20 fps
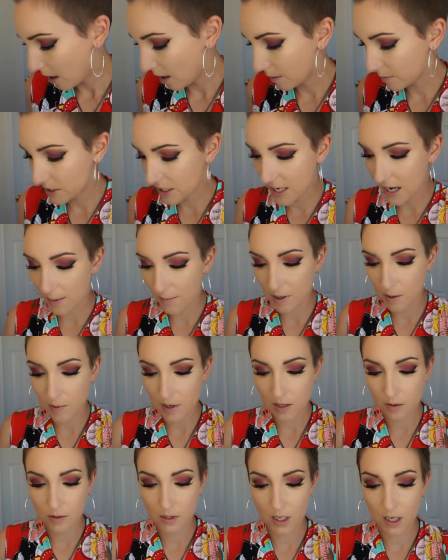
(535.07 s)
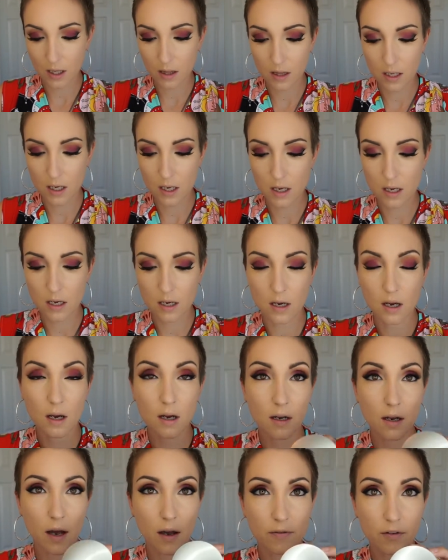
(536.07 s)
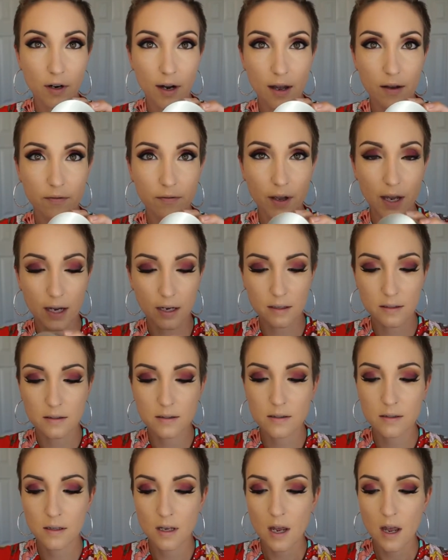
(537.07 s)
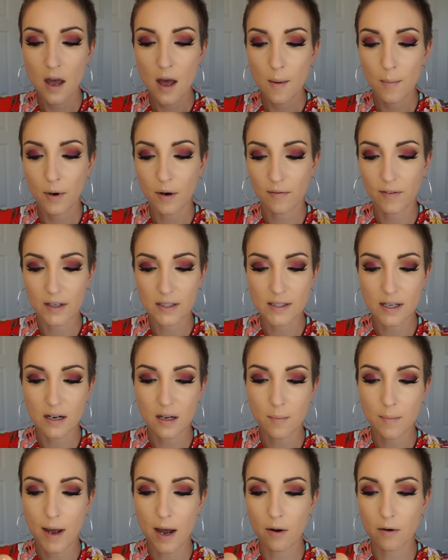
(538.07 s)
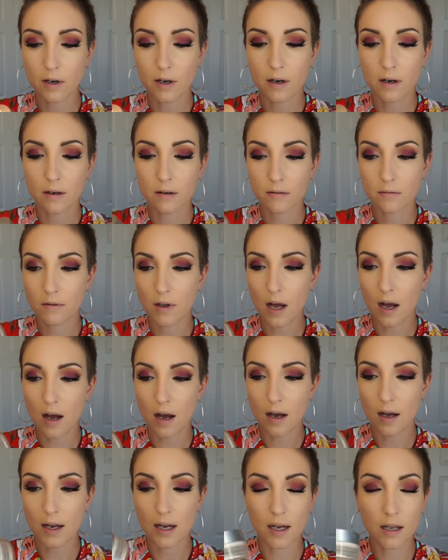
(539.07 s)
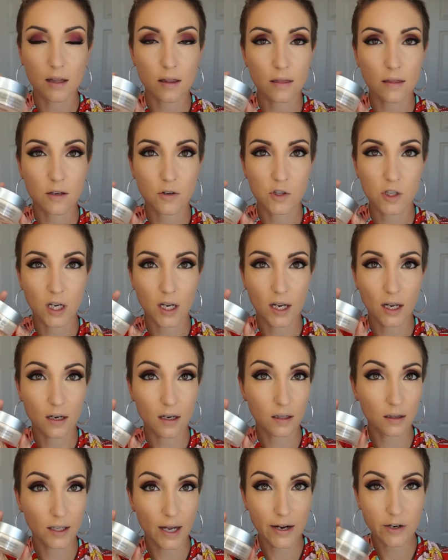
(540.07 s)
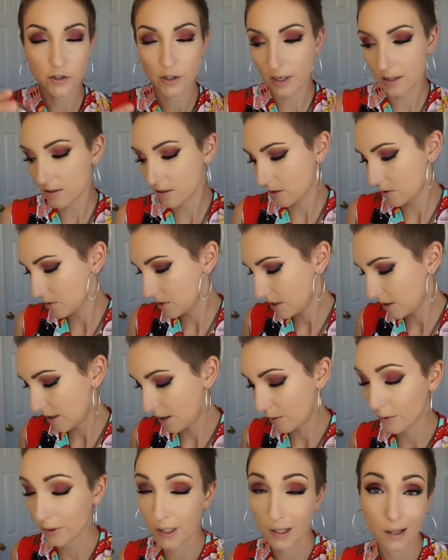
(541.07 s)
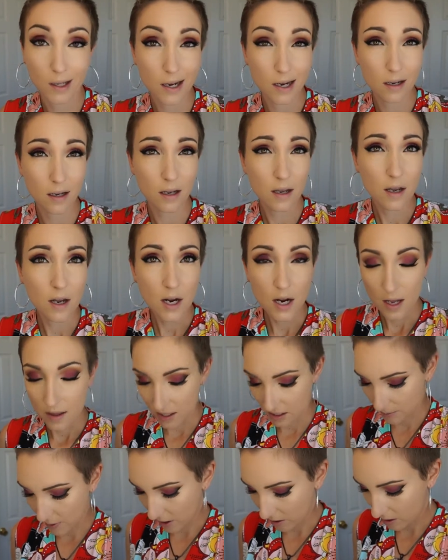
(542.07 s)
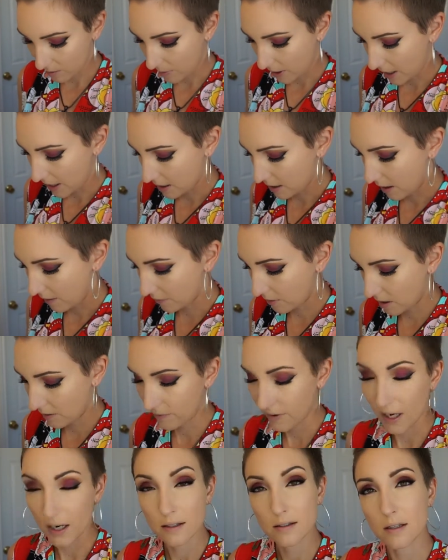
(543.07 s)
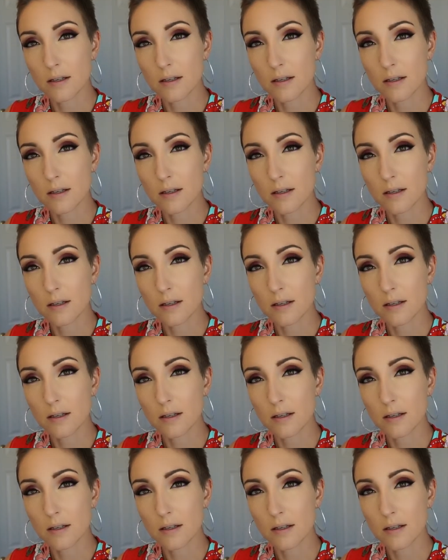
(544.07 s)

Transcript: Today I'm going to be using the Cover FX Perfect Setting Powder in the shade Light Translucent. I really like this powder by Cover FX.